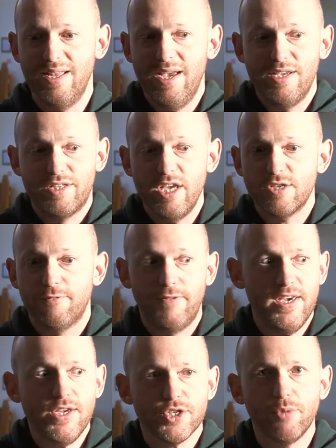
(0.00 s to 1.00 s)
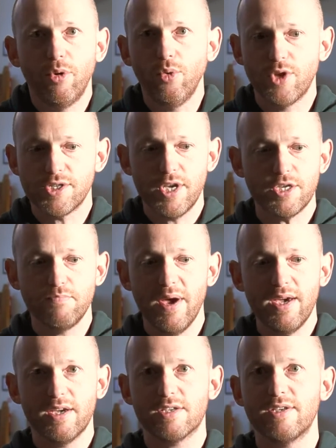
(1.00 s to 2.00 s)
Is this feasible? Does this
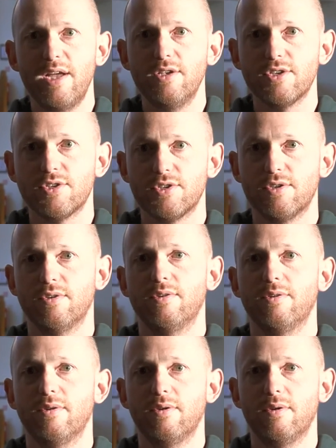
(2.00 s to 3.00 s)
make sense?